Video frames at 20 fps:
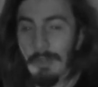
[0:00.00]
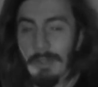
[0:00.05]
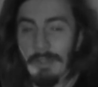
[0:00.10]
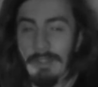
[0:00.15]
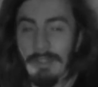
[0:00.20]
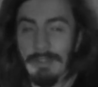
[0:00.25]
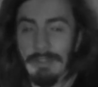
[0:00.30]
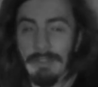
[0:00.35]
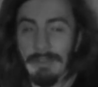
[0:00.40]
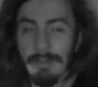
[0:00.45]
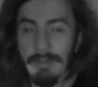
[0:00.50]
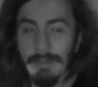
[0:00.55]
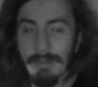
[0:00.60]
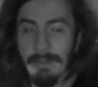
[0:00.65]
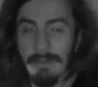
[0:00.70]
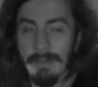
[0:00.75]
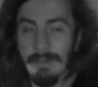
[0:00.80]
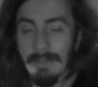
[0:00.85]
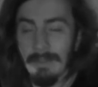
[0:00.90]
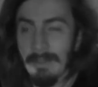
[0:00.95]

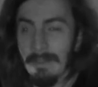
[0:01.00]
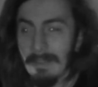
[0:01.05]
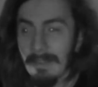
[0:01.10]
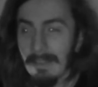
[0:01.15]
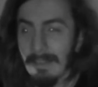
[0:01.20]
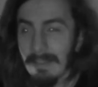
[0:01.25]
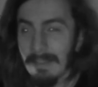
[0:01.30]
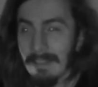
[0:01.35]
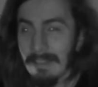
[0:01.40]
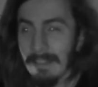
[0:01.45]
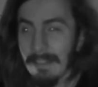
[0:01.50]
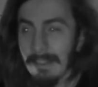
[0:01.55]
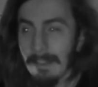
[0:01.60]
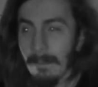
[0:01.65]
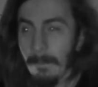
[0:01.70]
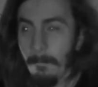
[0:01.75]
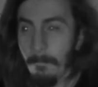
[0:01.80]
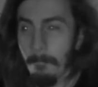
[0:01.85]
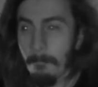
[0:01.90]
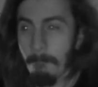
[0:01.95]

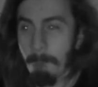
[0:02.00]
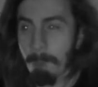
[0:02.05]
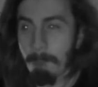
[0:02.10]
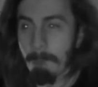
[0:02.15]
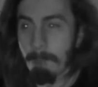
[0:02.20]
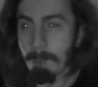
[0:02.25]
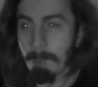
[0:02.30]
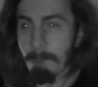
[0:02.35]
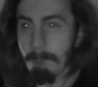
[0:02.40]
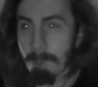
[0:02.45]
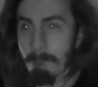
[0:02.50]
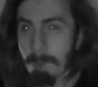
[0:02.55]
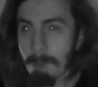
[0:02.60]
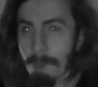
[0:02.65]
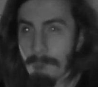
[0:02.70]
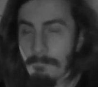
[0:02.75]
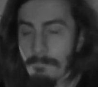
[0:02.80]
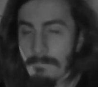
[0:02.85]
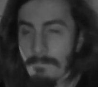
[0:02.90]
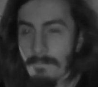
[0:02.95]
The person shown says nothing.